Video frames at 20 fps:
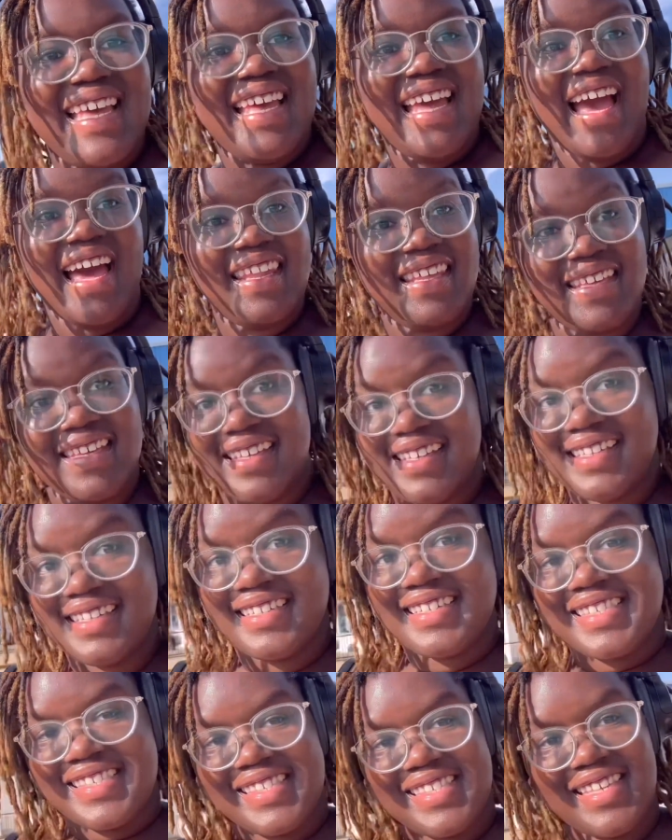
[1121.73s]
I look good in
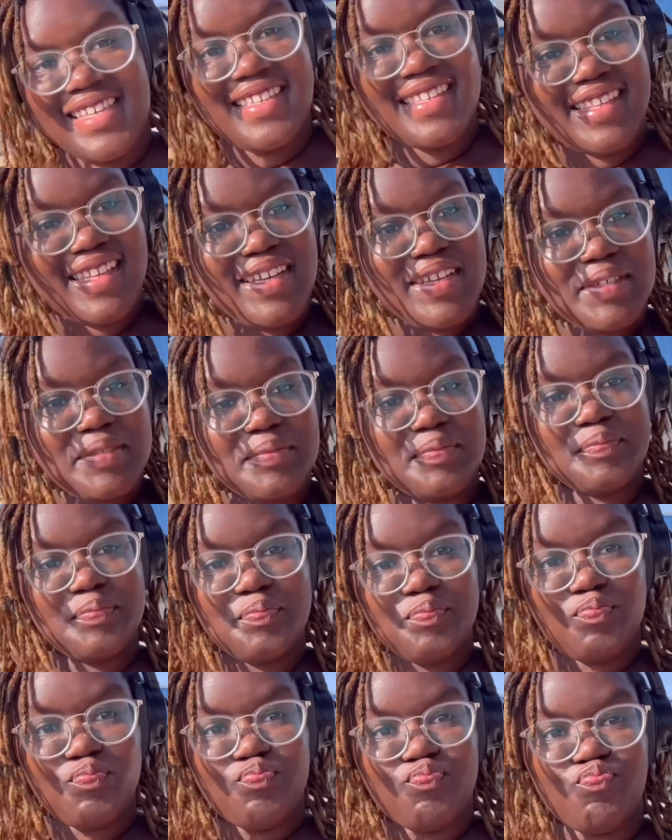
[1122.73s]
this sun though.
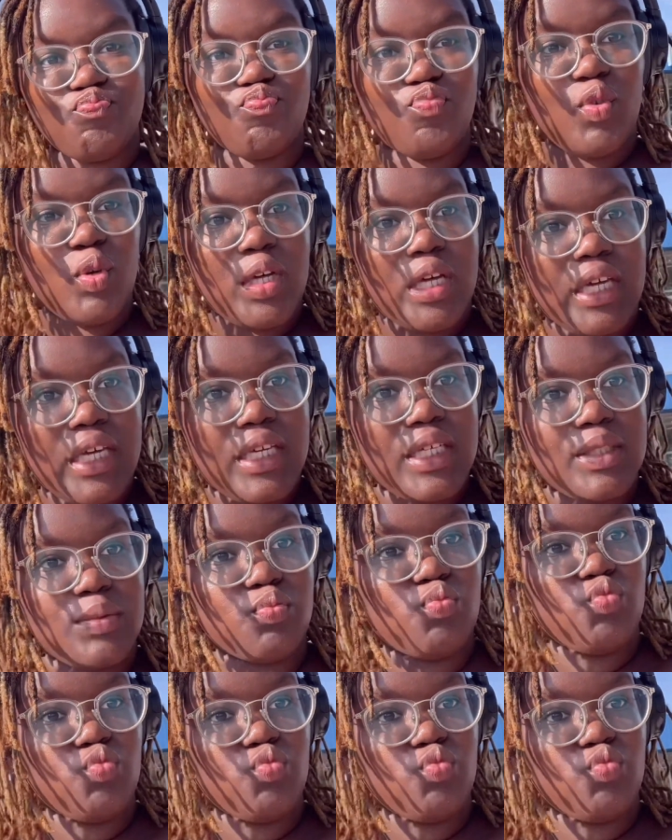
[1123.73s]
Real good.